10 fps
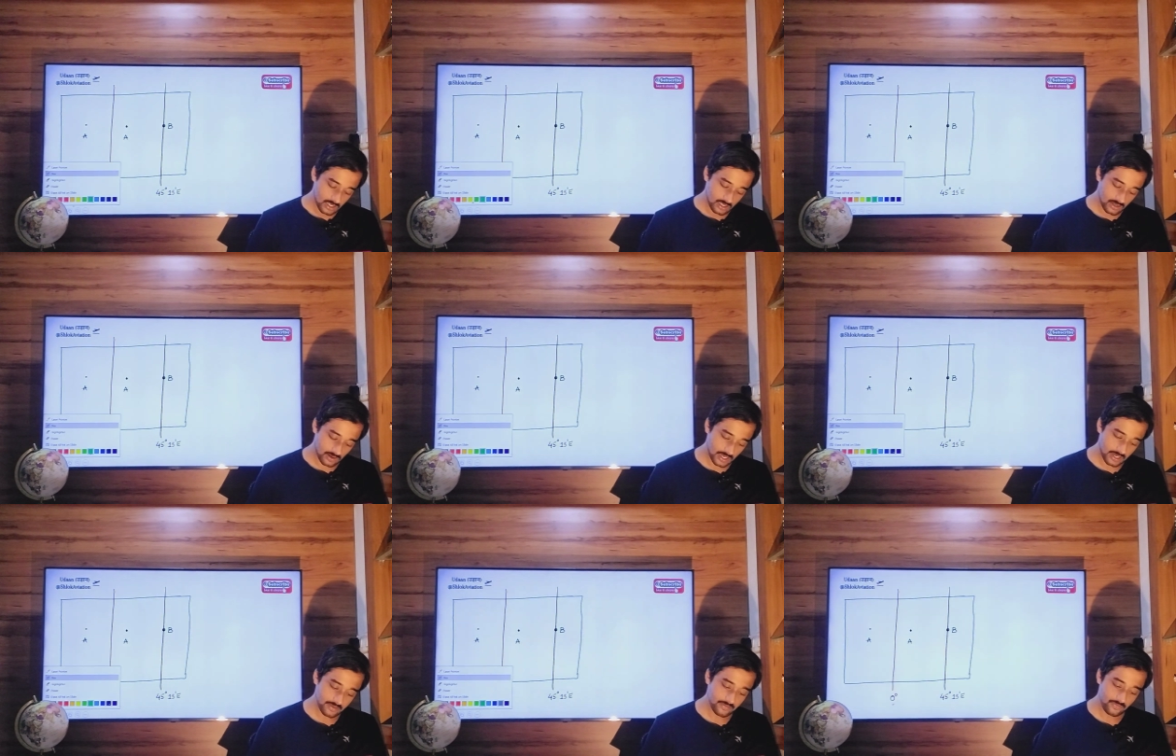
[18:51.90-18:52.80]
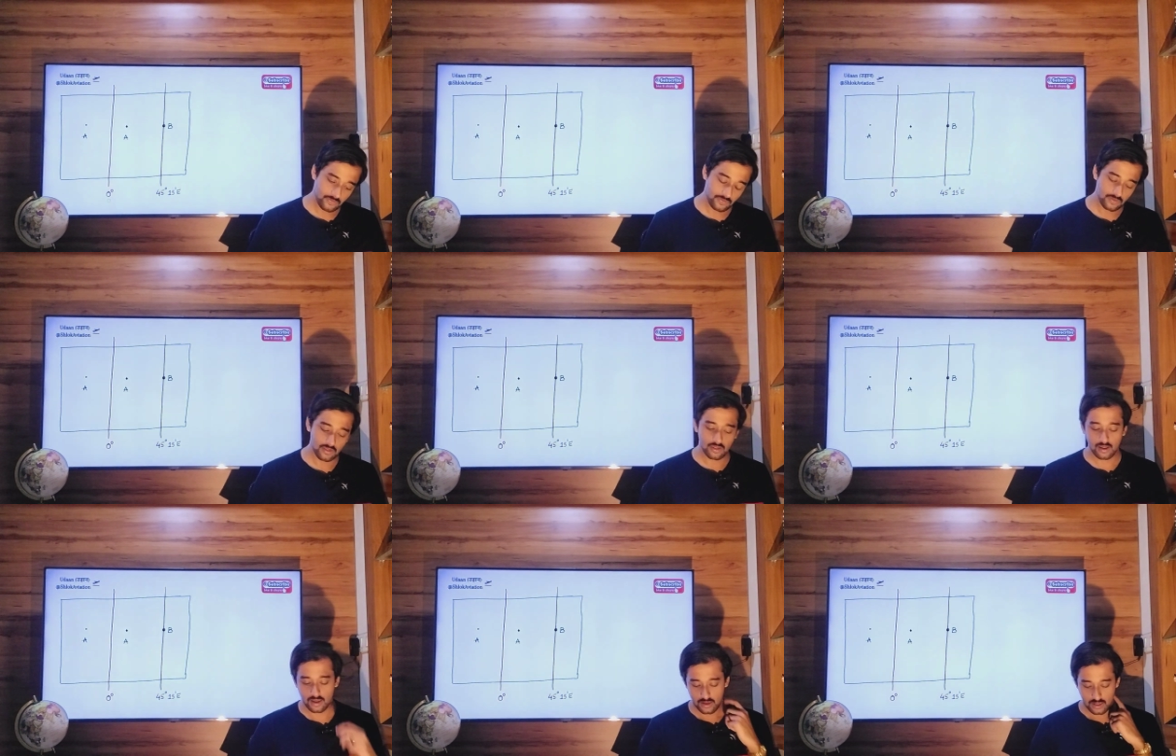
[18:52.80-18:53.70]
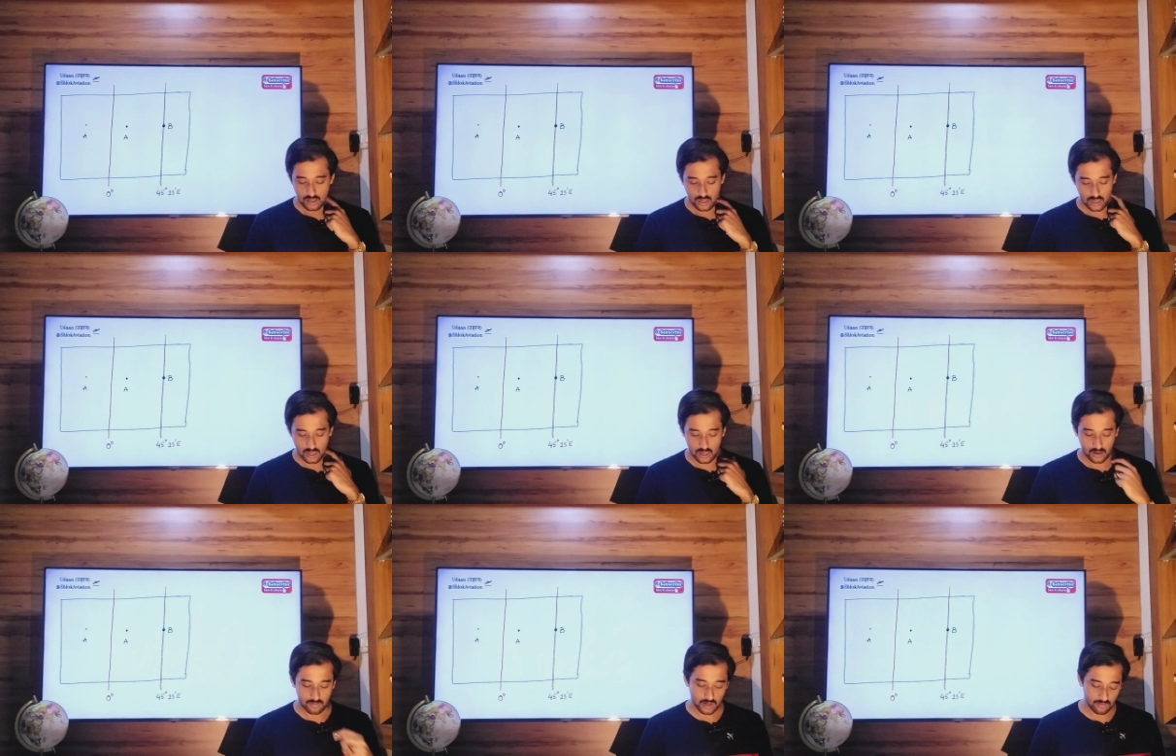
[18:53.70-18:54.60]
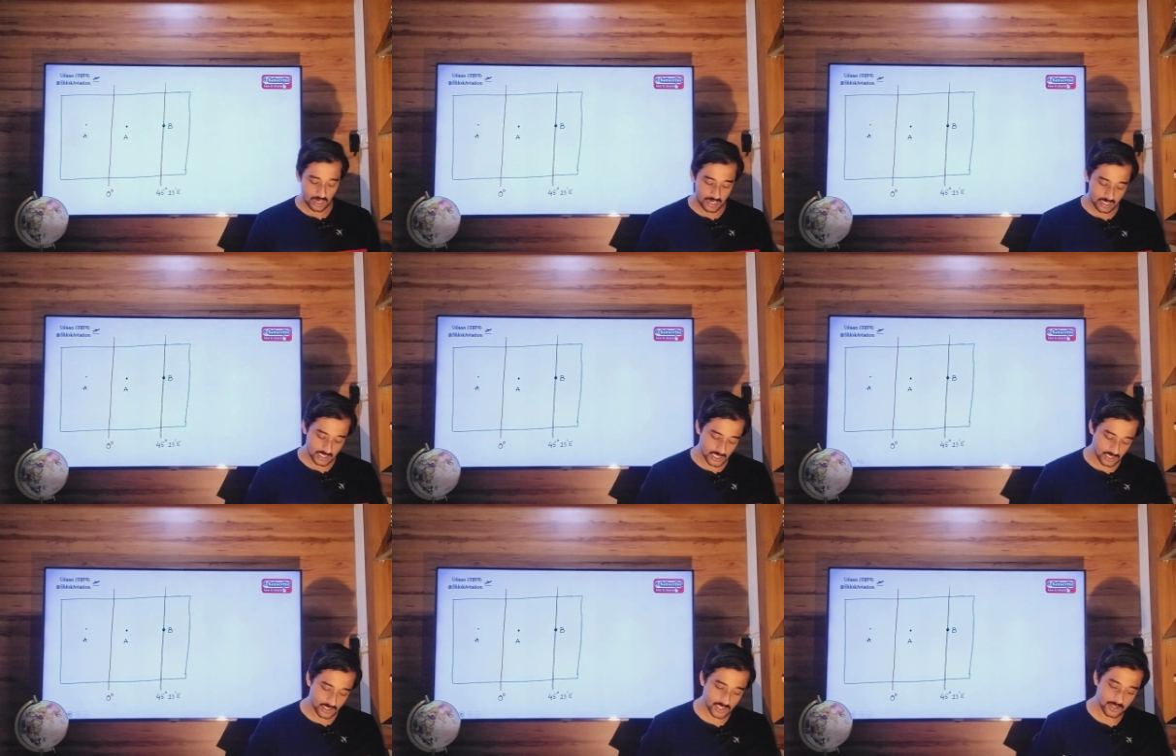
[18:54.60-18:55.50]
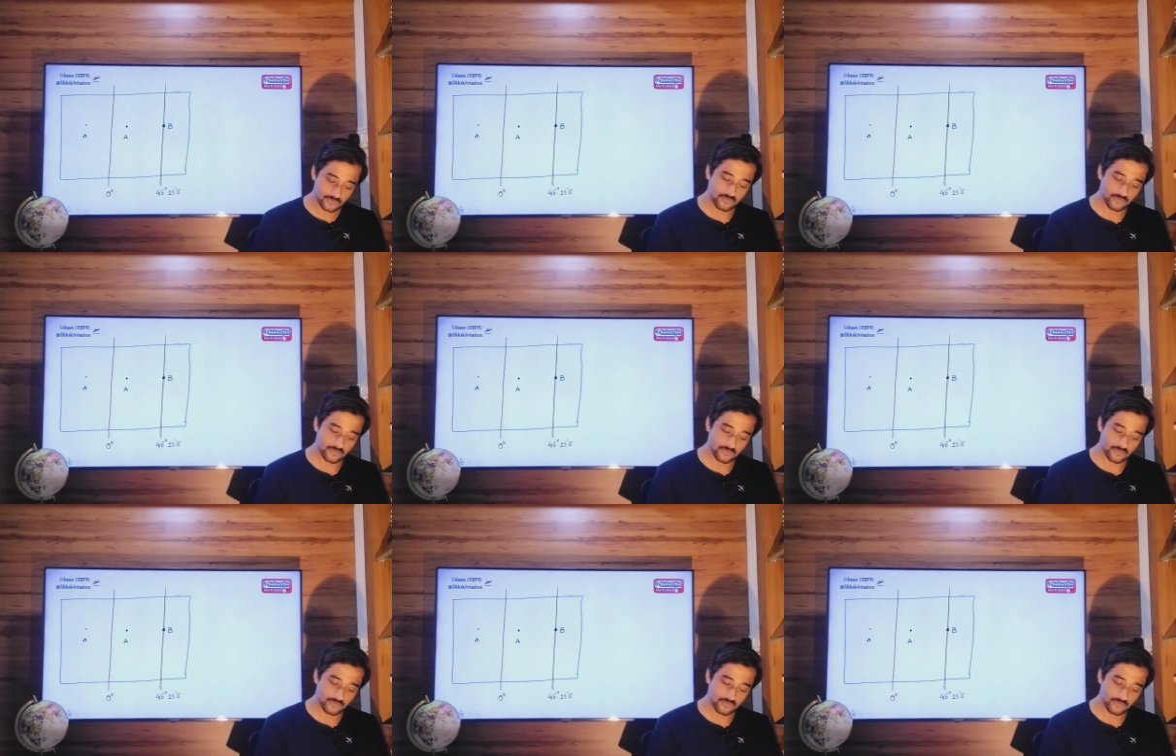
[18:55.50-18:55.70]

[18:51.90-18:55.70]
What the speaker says: Okay. Rhumb line distance.